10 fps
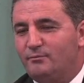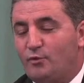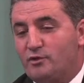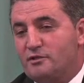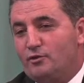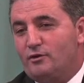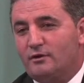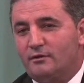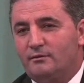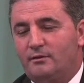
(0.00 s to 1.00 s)
Praise the
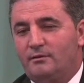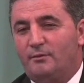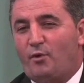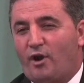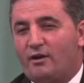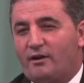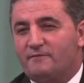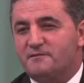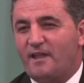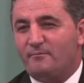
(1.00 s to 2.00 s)
Lord, a
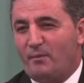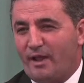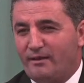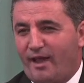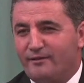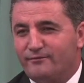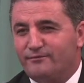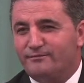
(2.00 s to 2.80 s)
paragraph saved my life,